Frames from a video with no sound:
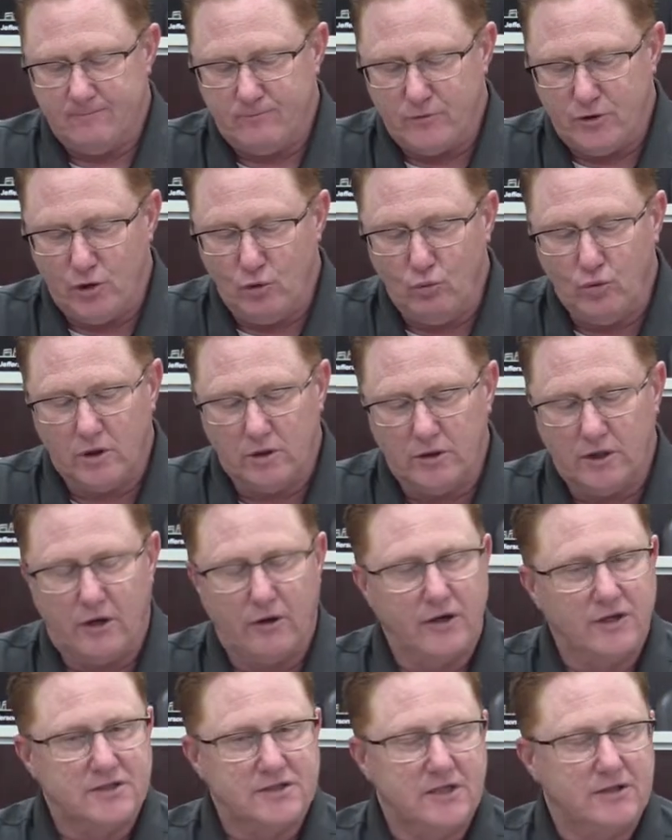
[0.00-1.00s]
You will
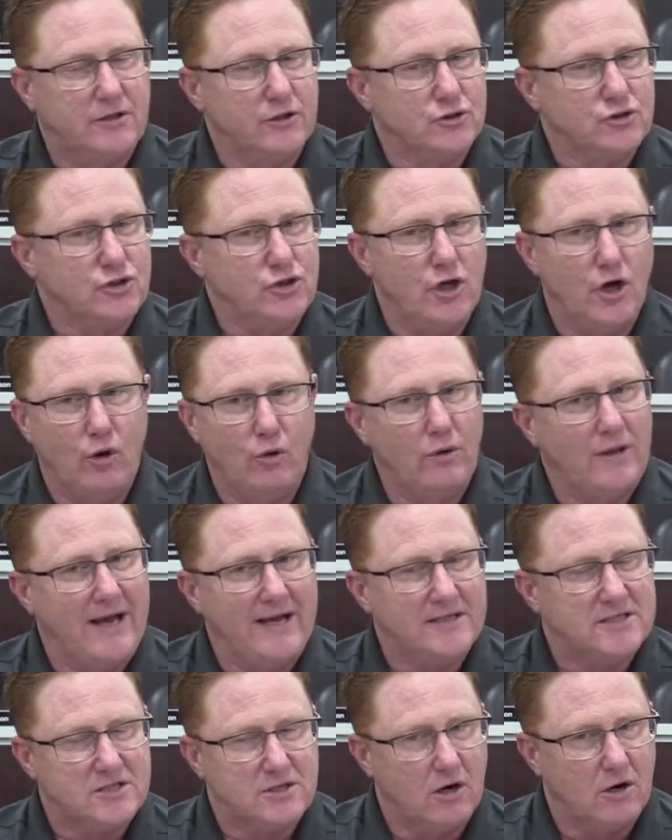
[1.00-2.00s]
notice that there's no
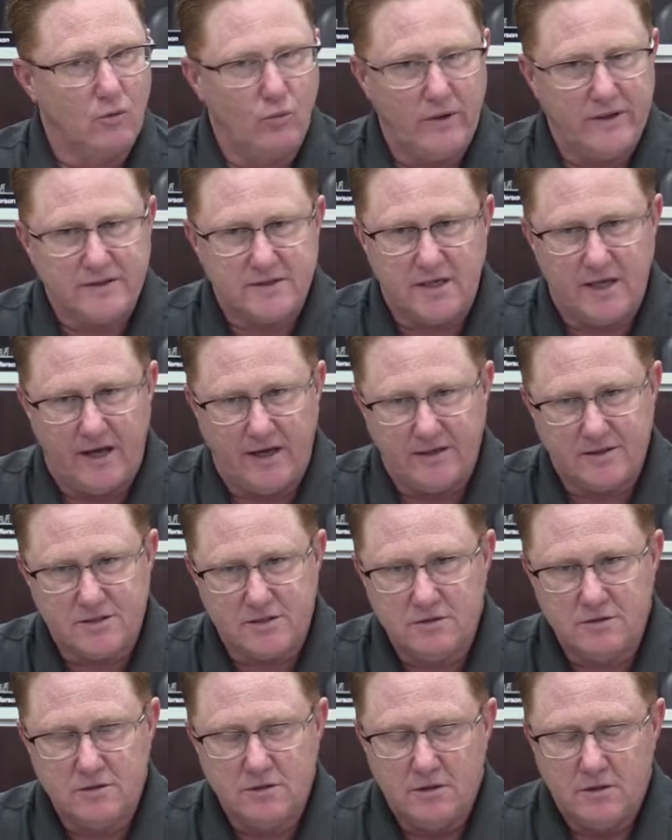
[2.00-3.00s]
late start
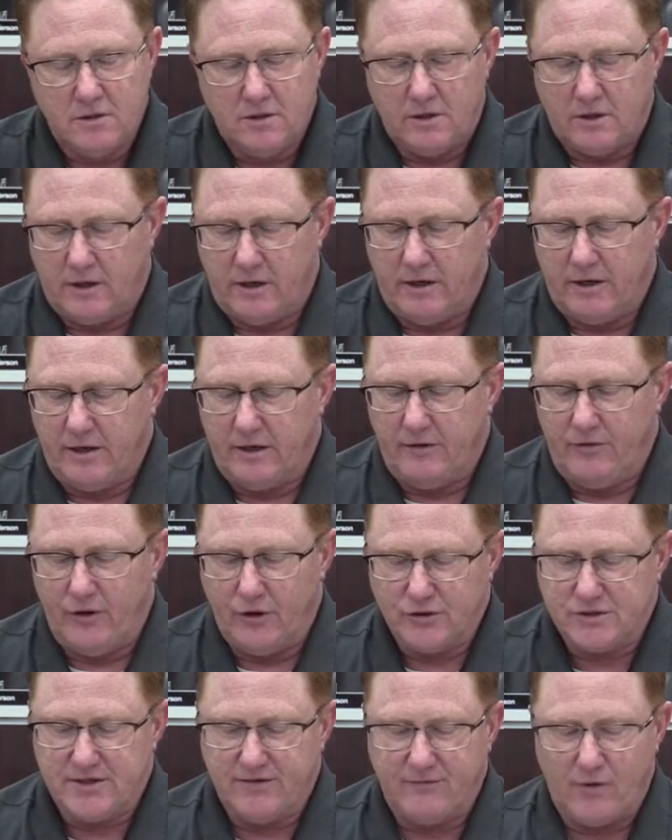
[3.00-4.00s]
Wednesdays.
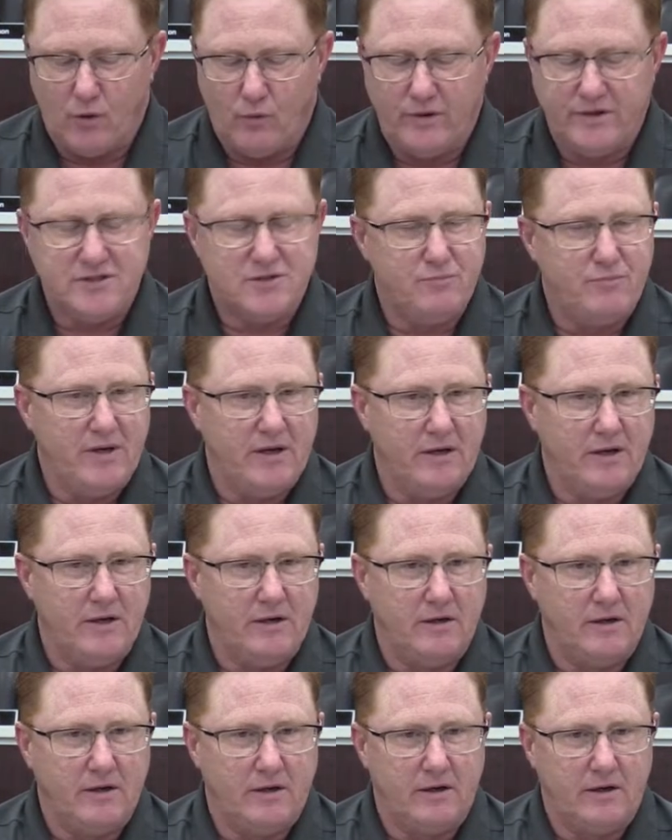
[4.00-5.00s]
Those have always
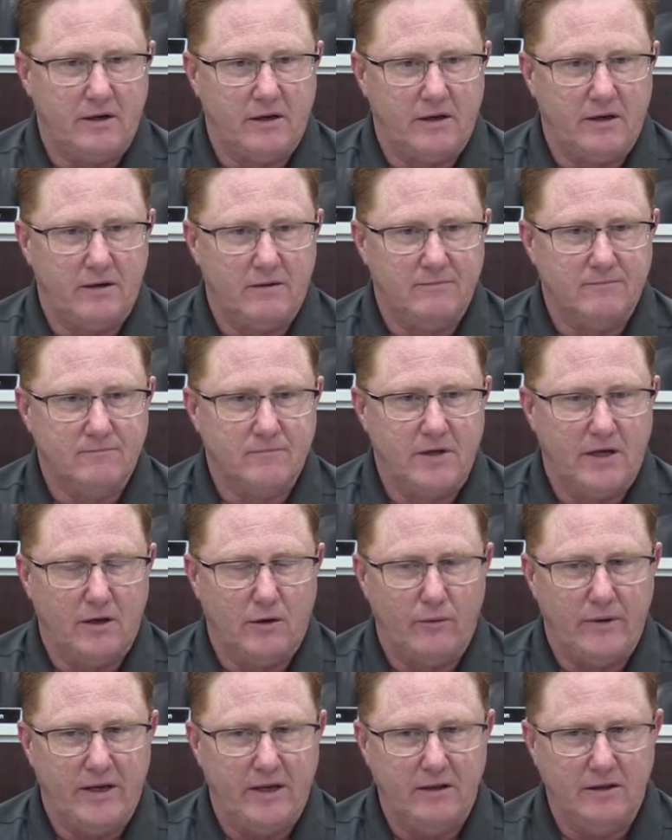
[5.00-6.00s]
been
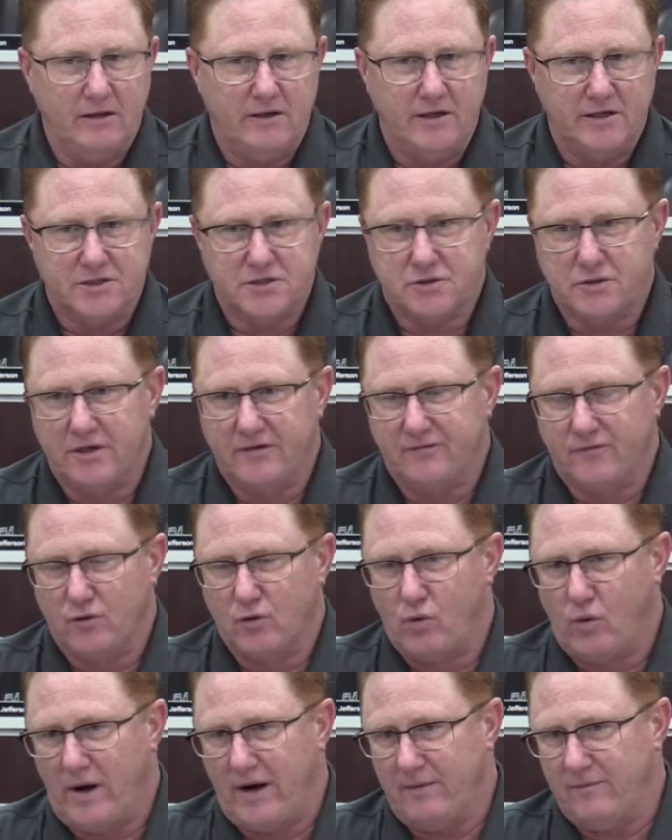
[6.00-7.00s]
in the district for
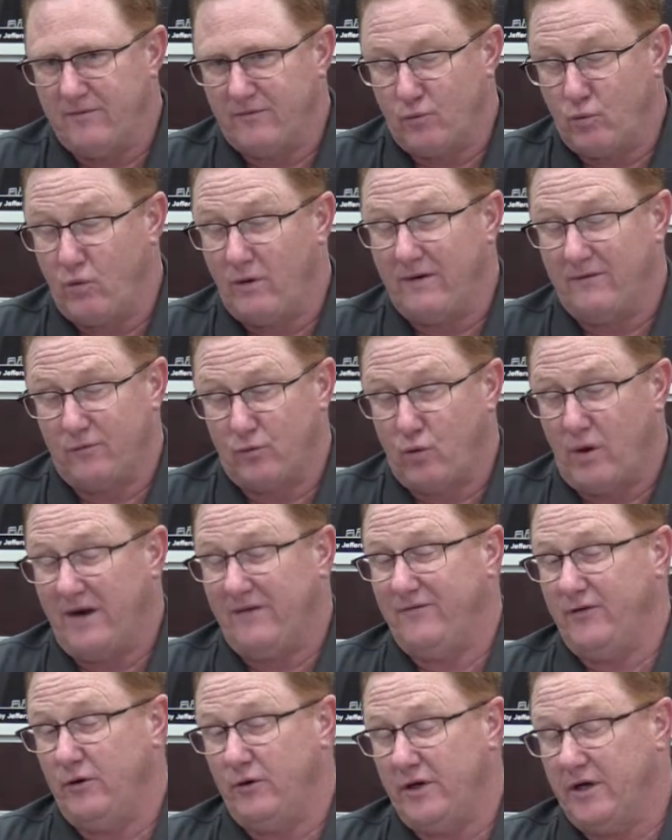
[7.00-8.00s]
quite
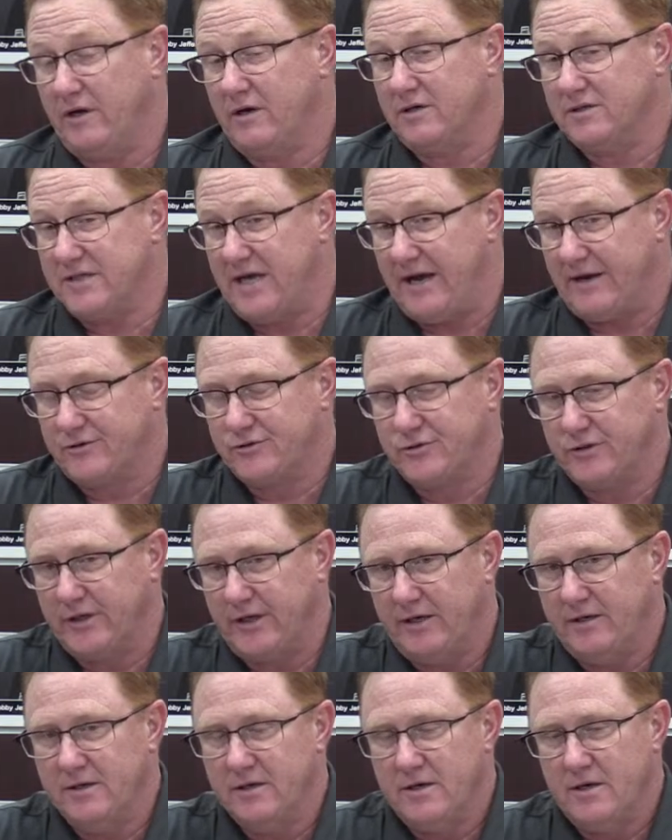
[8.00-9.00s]
a few years,
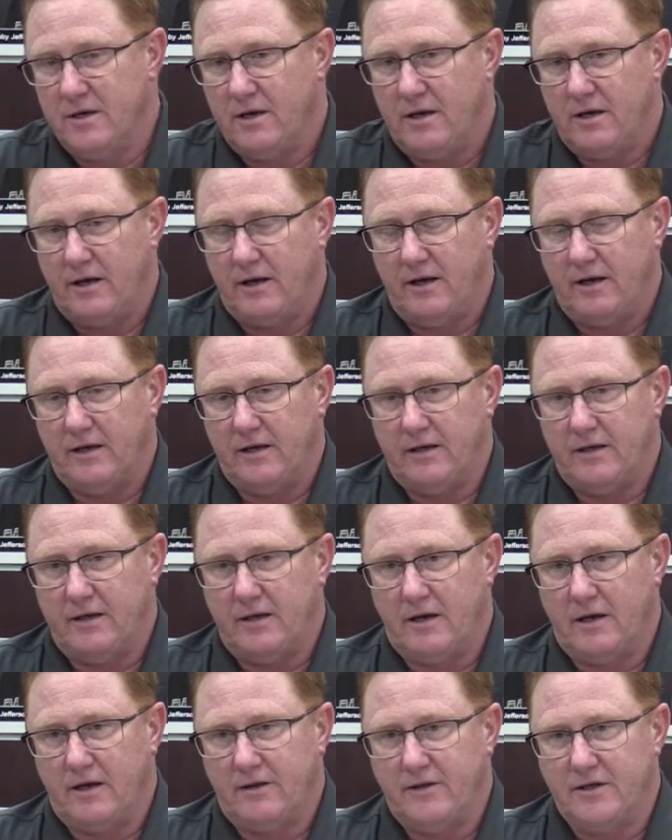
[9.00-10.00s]
actually. And
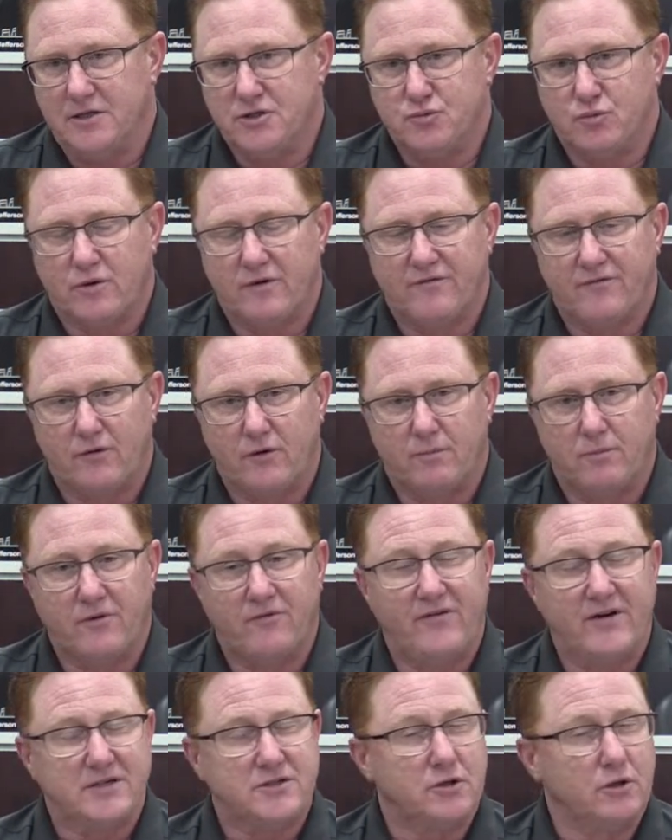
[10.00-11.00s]
these were for
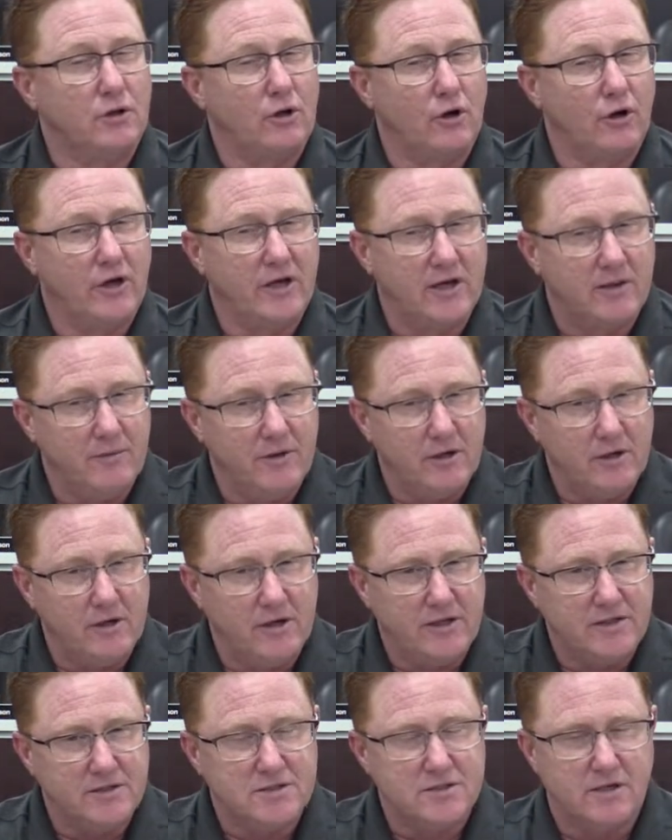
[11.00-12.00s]
professional learning
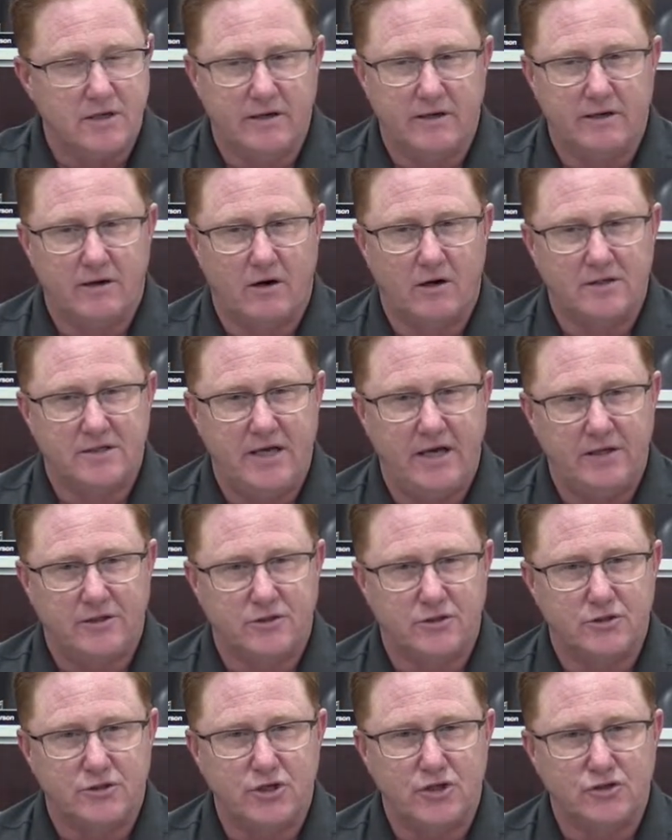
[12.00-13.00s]
communities. Our
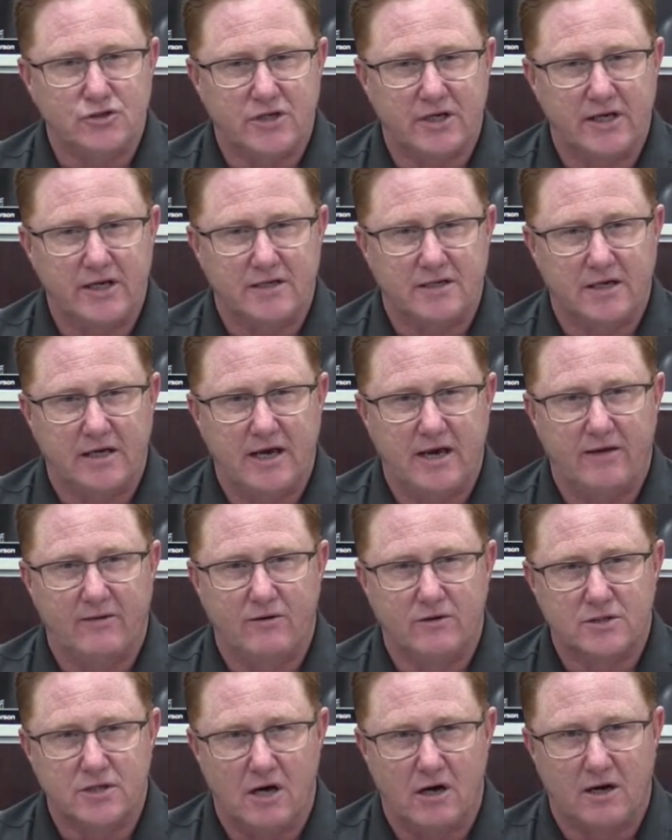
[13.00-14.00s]
teachers used to get
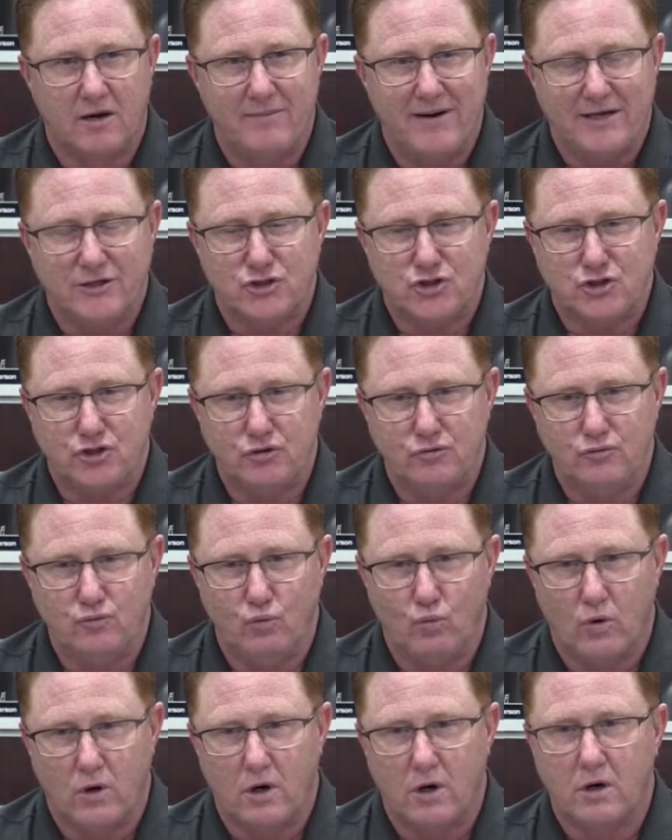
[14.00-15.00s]
together, talk about student
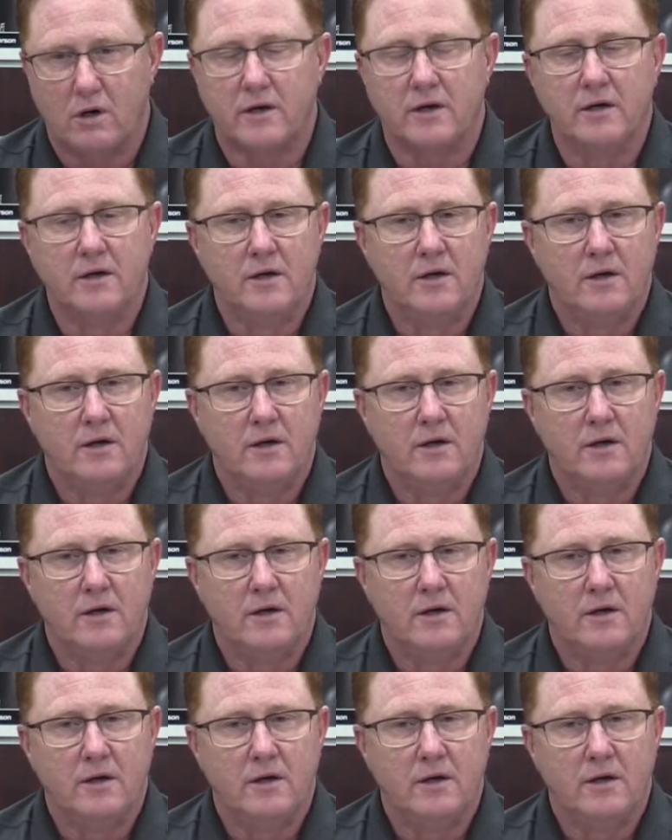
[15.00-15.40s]
work,